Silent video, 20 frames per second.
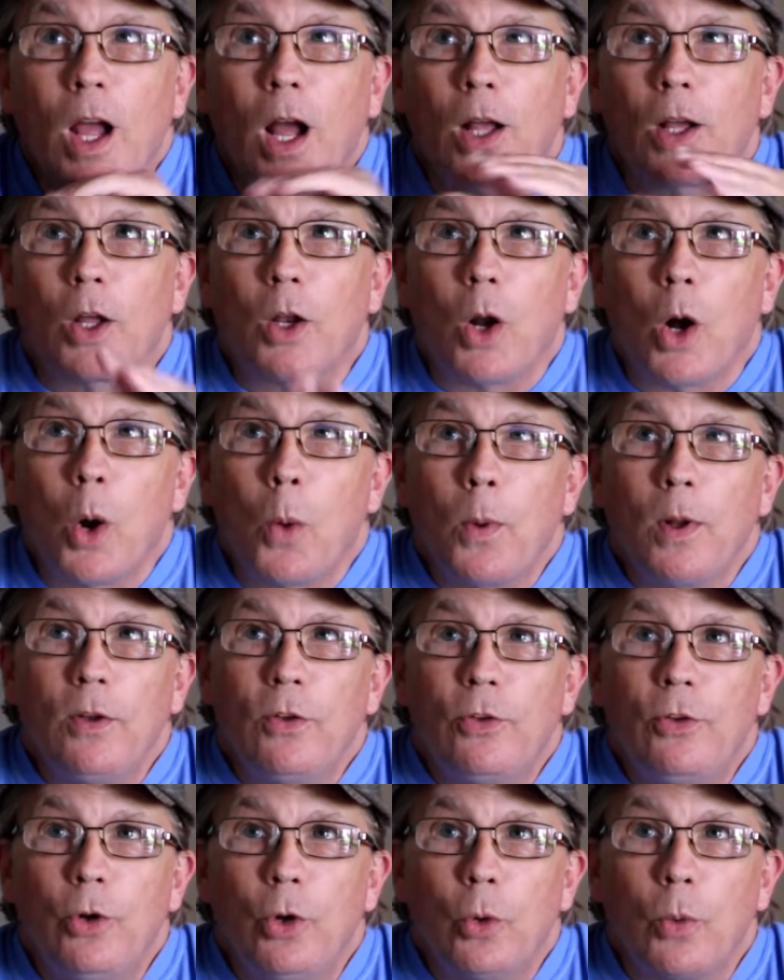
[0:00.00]
I could
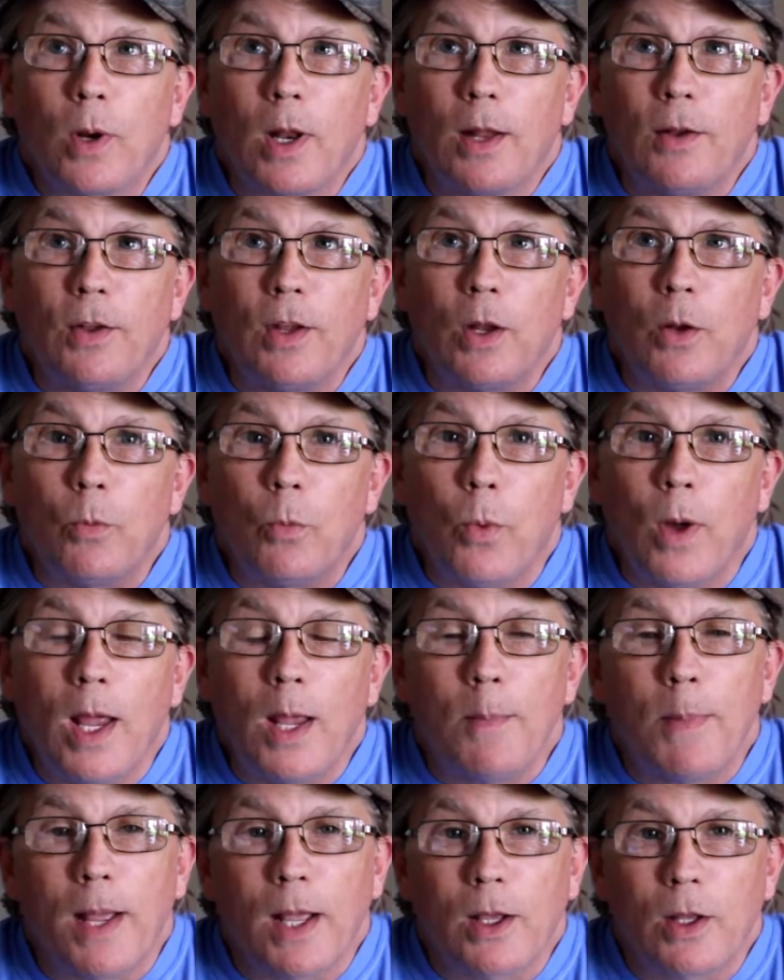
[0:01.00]
always do what I did
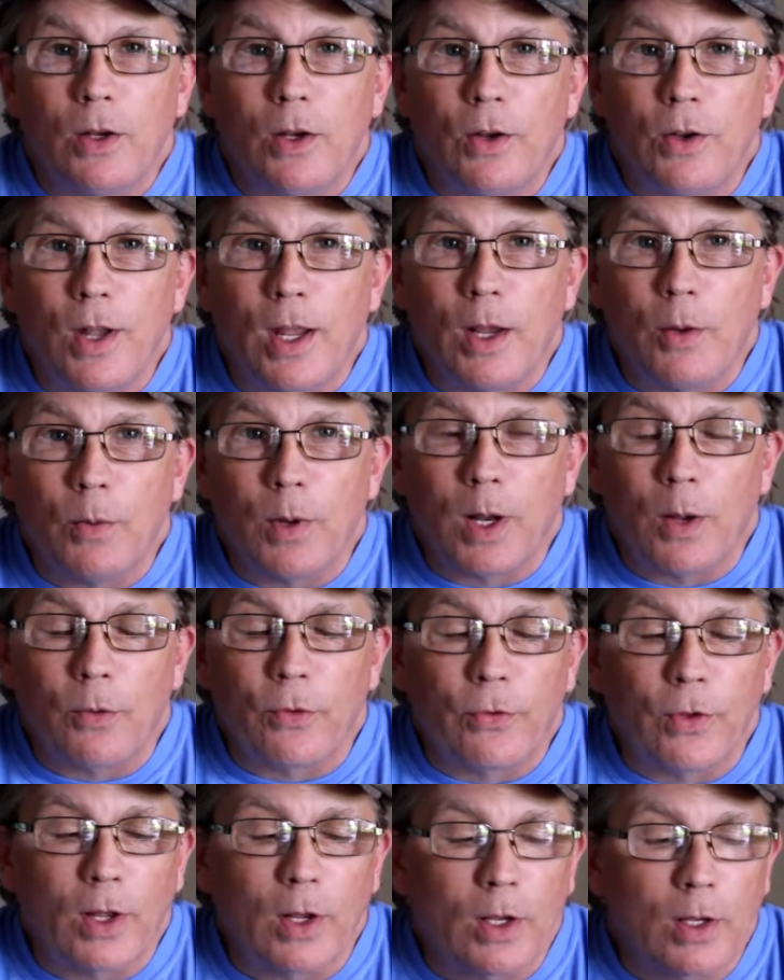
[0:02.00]
way back in the day when
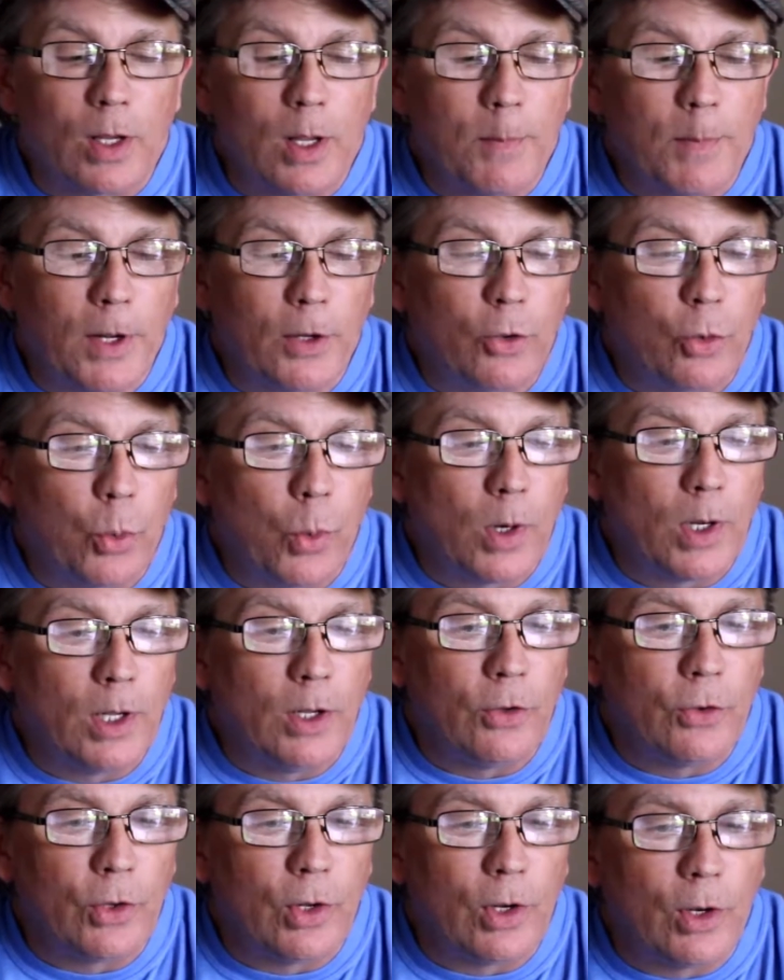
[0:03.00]
I was like in my
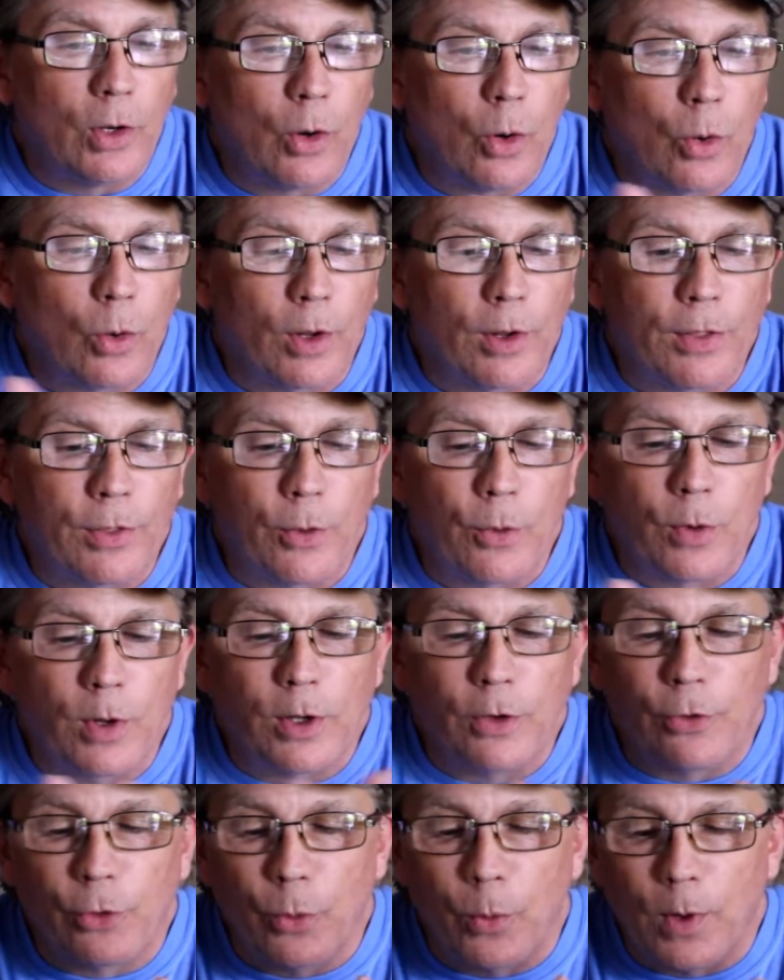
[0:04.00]
20s and early
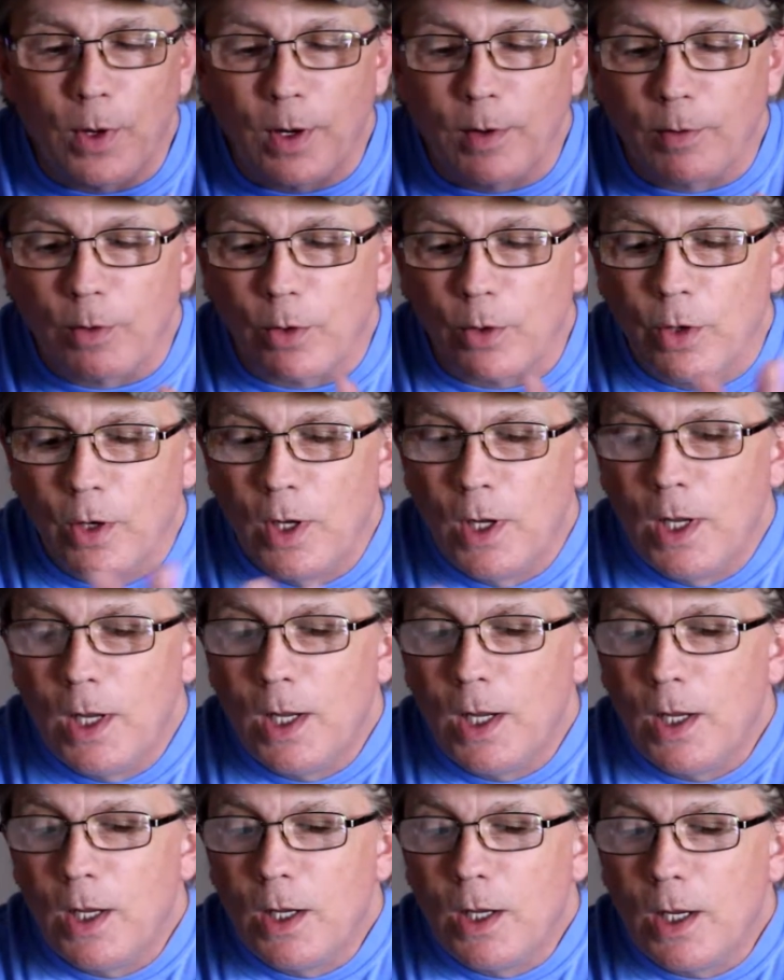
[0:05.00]
30s or whatever.
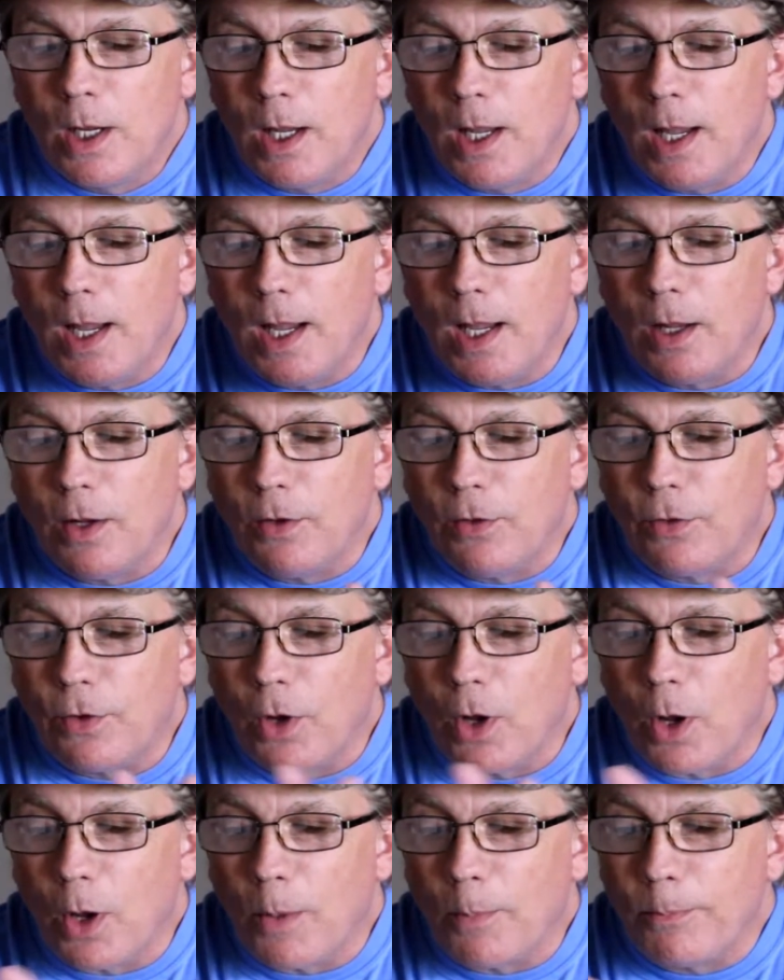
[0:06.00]

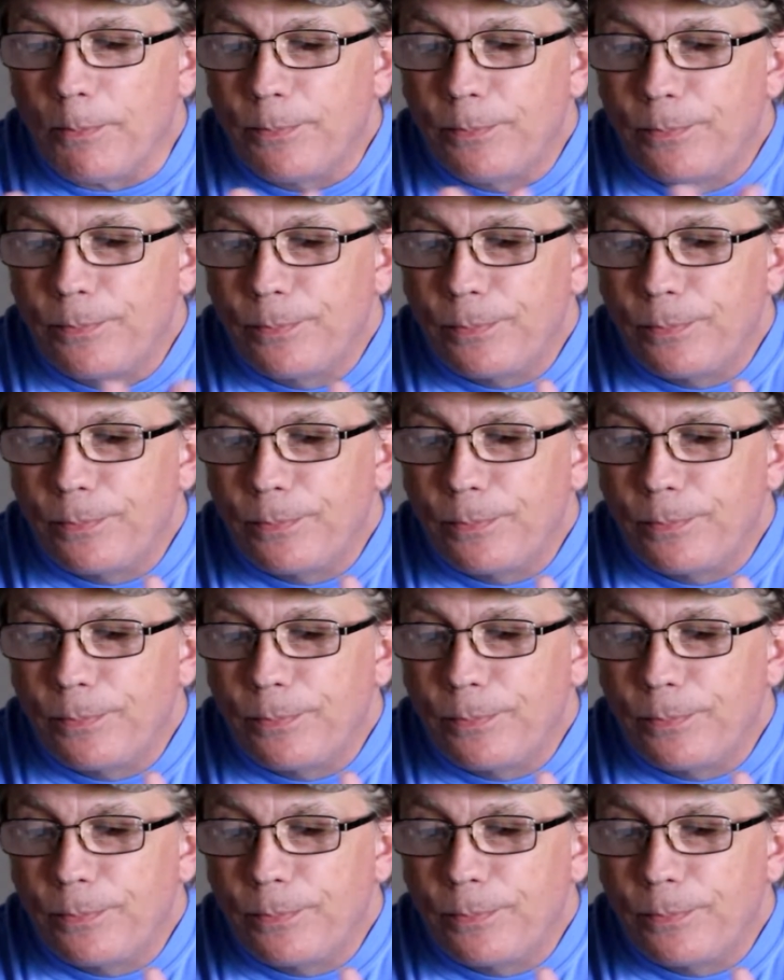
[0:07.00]
And